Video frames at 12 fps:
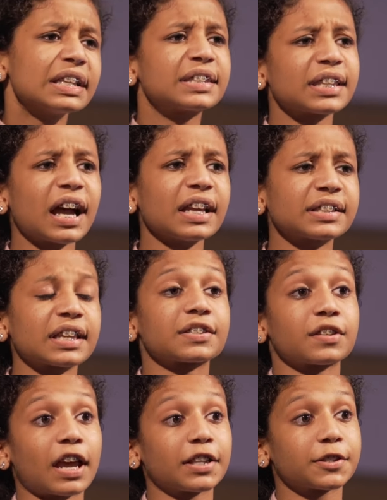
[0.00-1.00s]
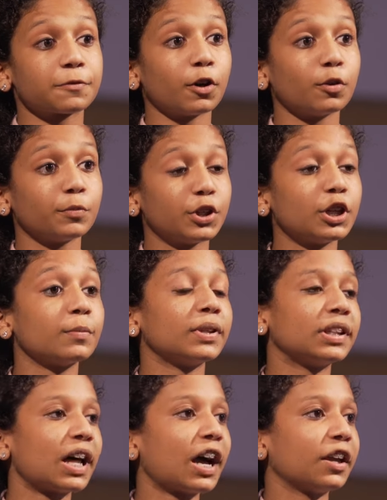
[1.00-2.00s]
Science has transformed
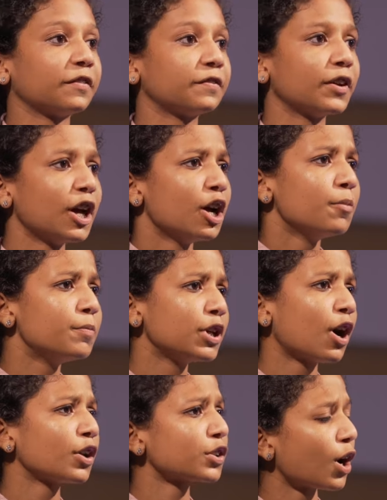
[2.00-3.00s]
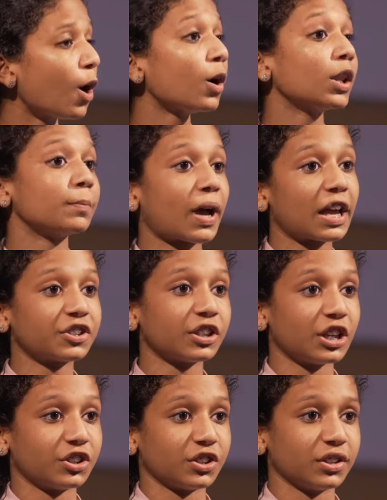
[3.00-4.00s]
human life beyond all
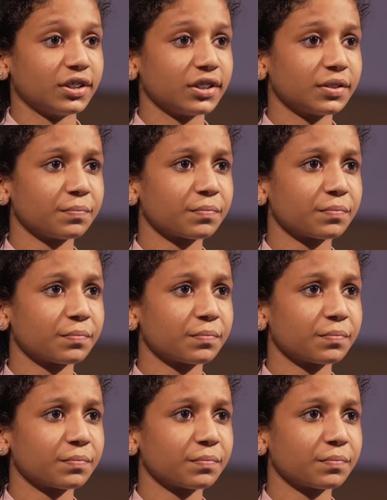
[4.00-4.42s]
imagination.